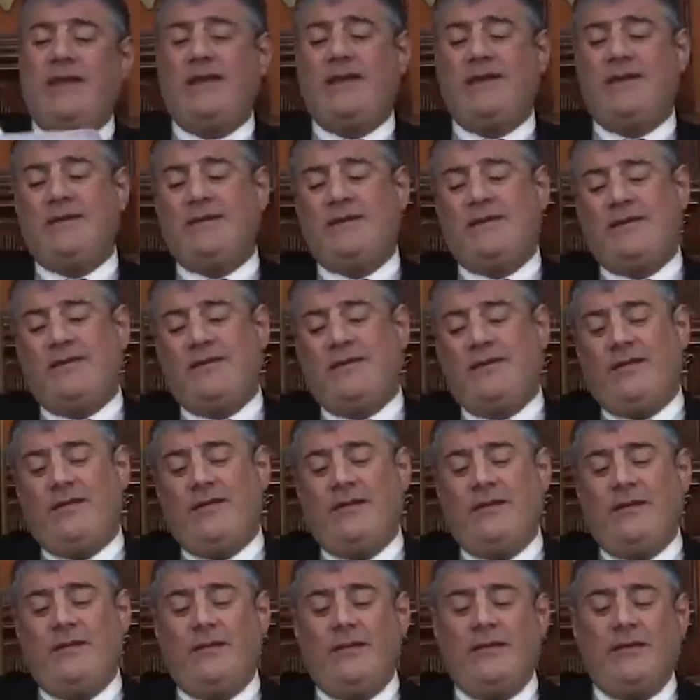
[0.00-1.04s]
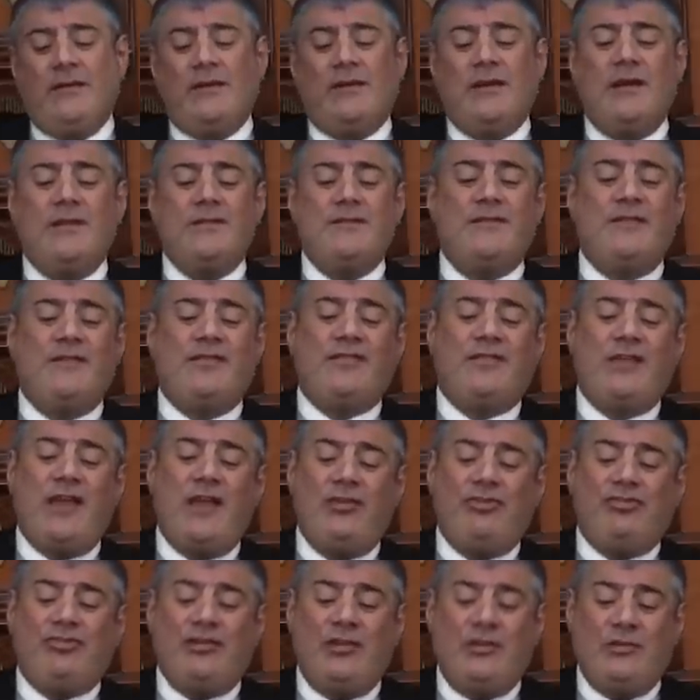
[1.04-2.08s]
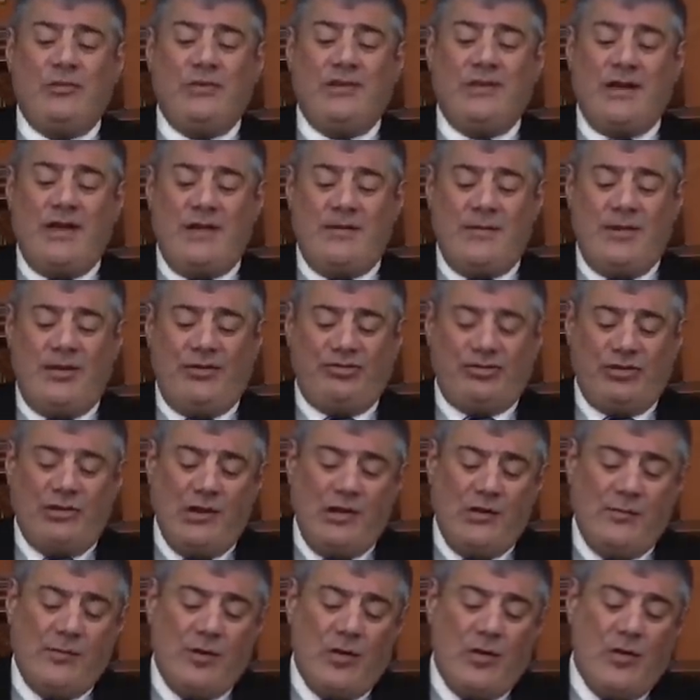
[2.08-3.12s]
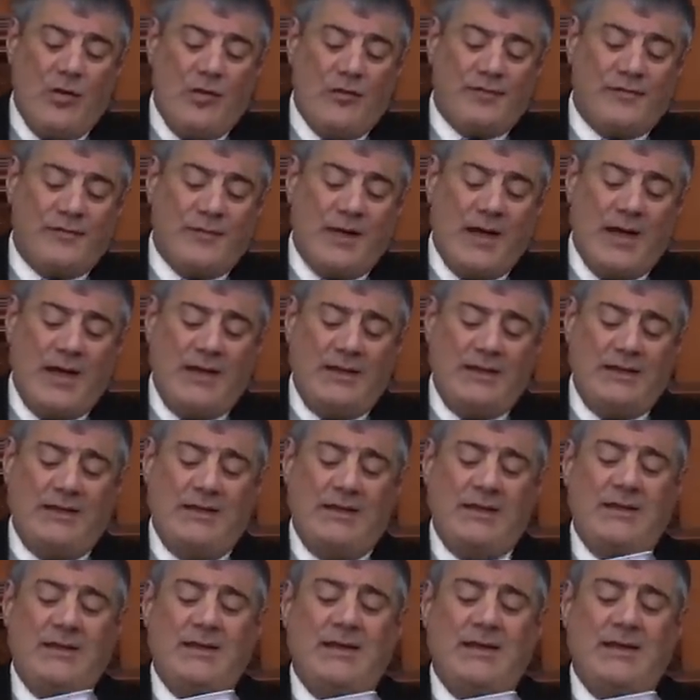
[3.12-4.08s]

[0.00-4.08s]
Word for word: here, conversation with Rabbi Shlomo Huffman